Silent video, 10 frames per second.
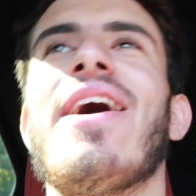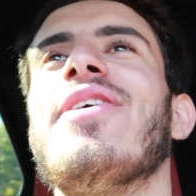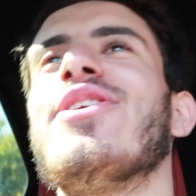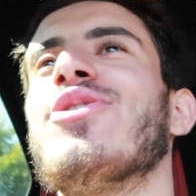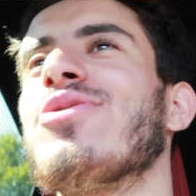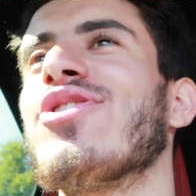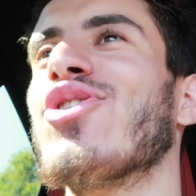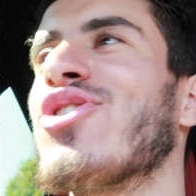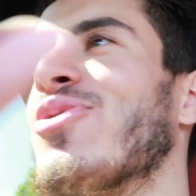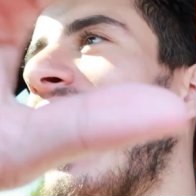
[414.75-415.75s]
and then
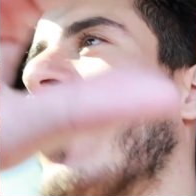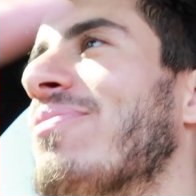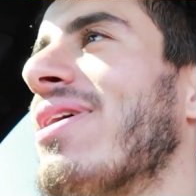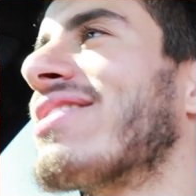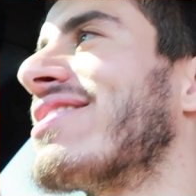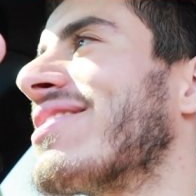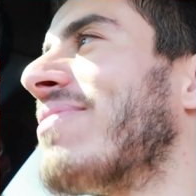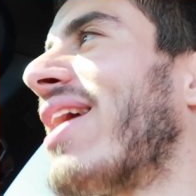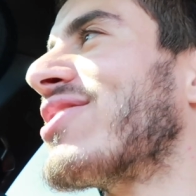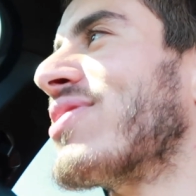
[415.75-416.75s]
you're mixing and
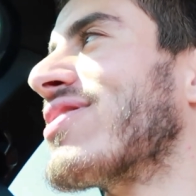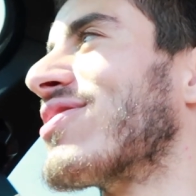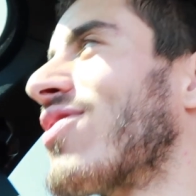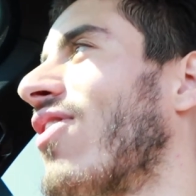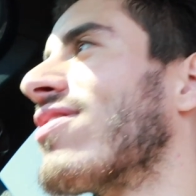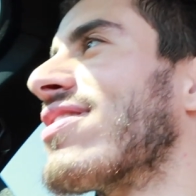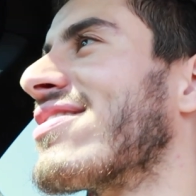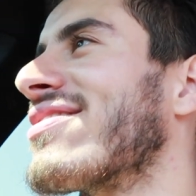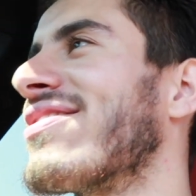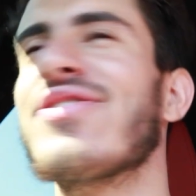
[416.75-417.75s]
mastering the song.
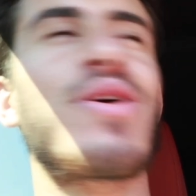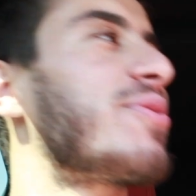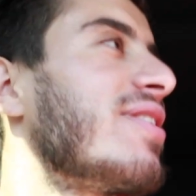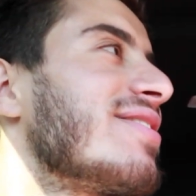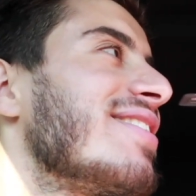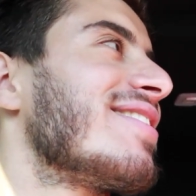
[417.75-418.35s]
You get what I'm trying to say?